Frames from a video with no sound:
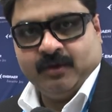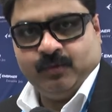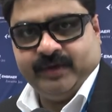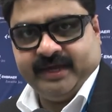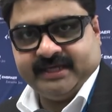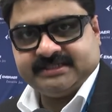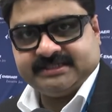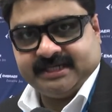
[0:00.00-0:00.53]

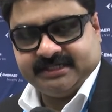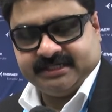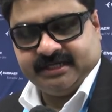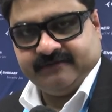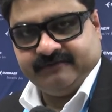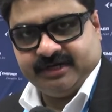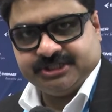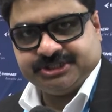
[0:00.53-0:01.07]
We as Titian
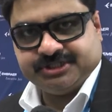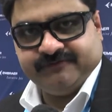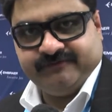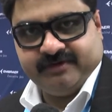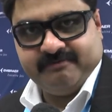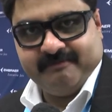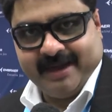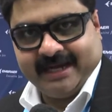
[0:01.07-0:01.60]
Aviation,
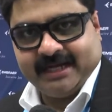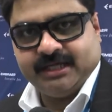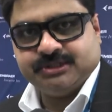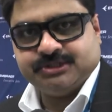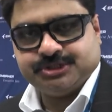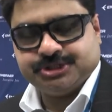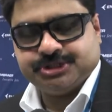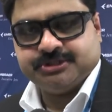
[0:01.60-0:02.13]
we
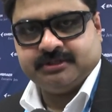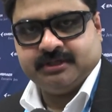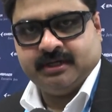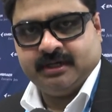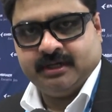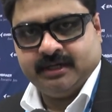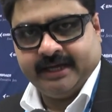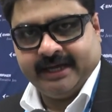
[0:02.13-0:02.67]
manage
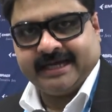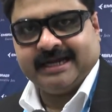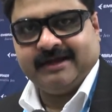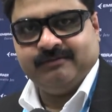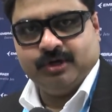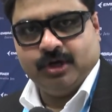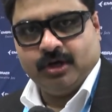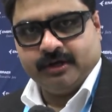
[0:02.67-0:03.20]

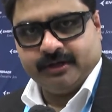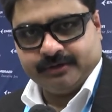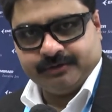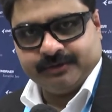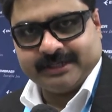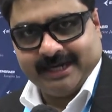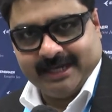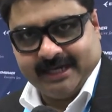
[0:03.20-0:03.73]
aircraft belonging to
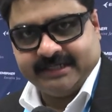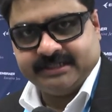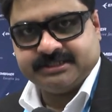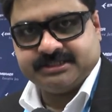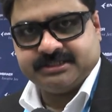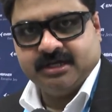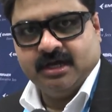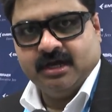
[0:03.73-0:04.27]
the
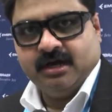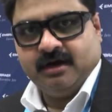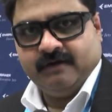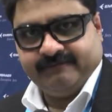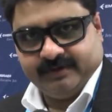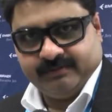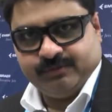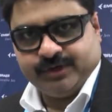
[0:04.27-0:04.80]
clients
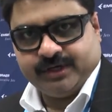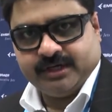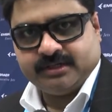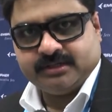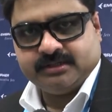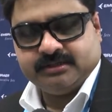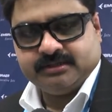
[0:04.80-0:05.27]
of Embraer.